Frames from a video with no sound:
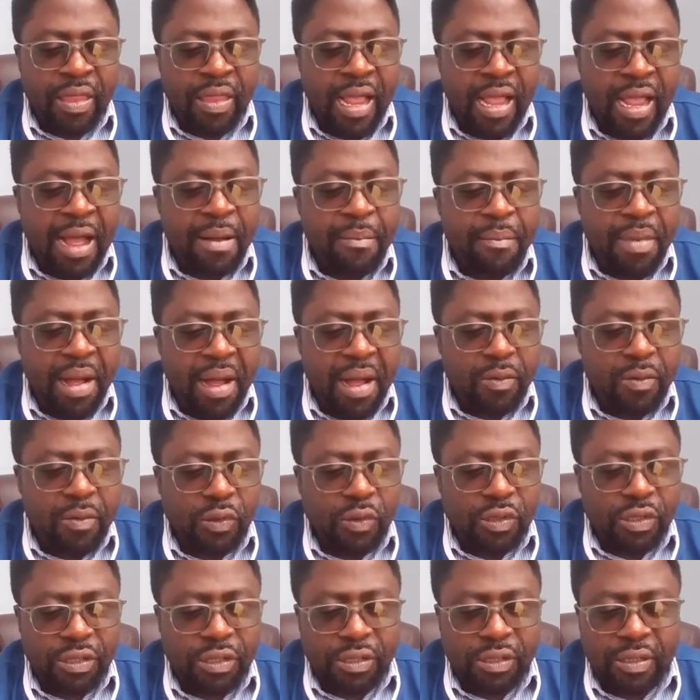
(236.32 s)
The
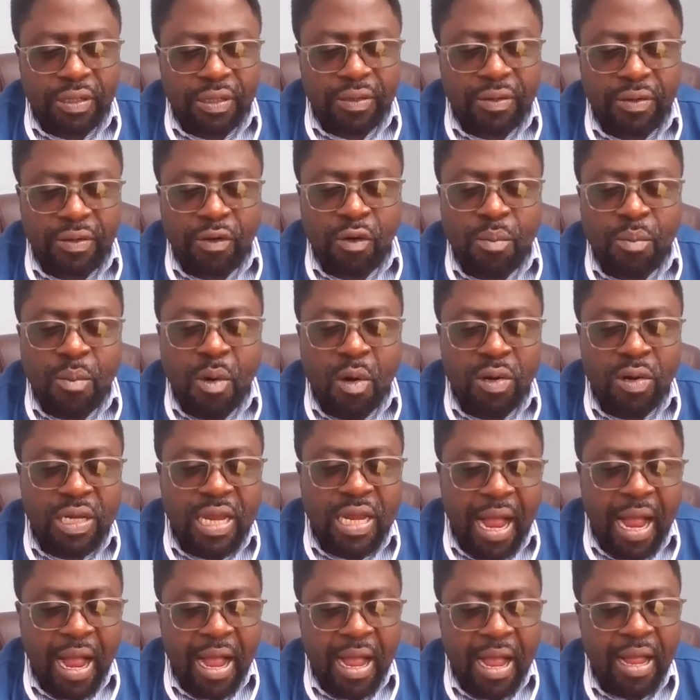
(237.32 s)
amount. Le
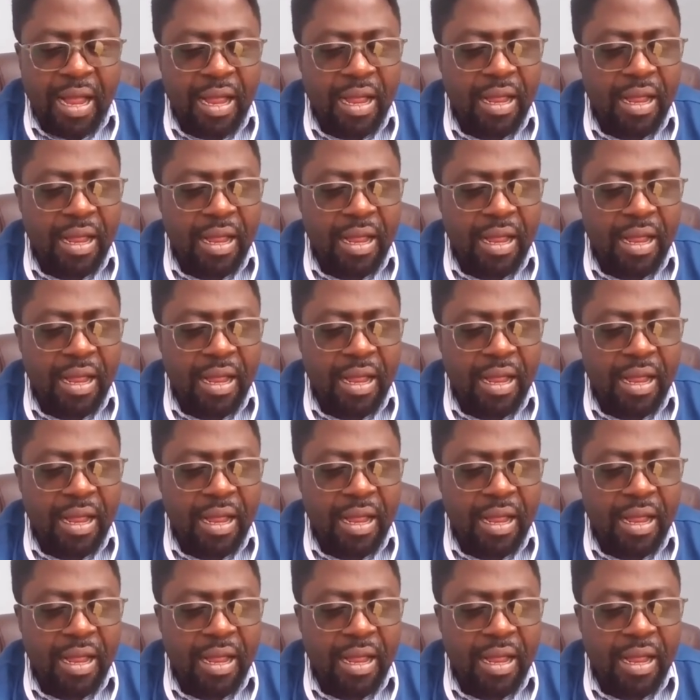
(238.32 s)
montant.